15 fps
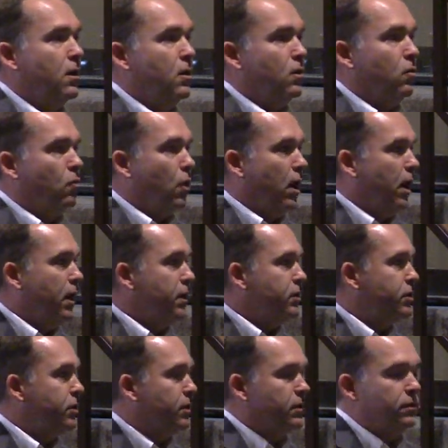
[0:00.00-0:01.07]

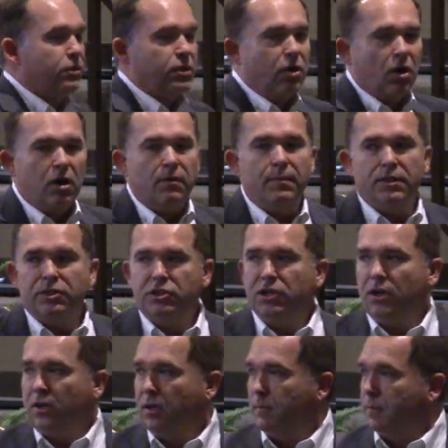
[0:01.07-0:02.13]
was the garbage
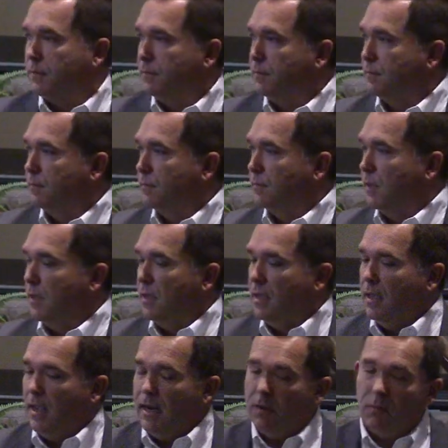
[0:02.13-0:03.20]
dump.
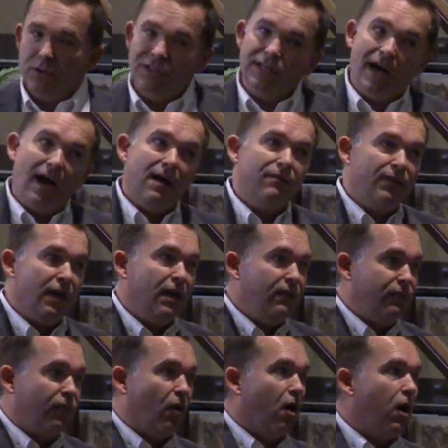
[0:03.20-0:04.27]
And it was not very
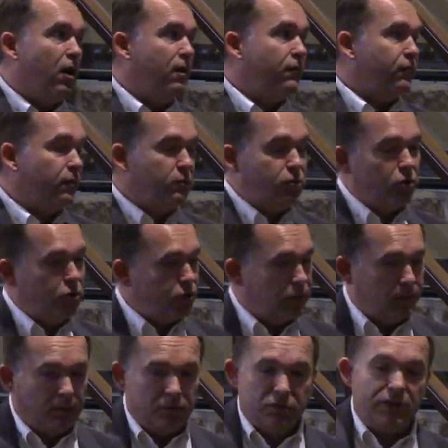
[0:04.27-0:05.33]
far from
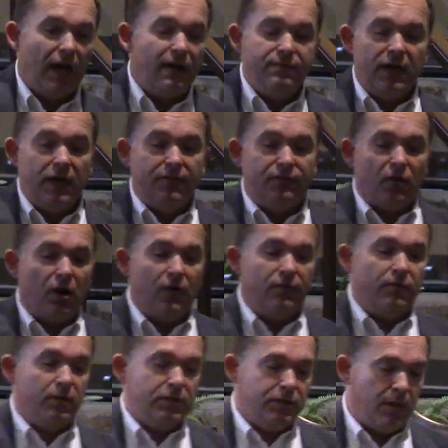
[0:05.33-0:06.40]
Jerusalem. It was not very far
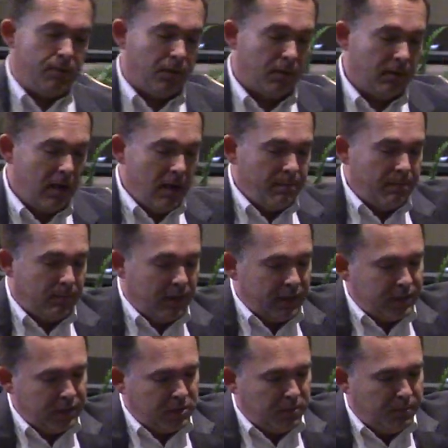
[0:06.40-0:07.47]
from the temple. but it's
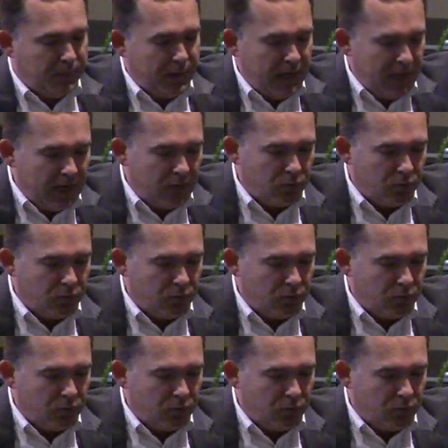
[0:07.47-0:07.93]
this big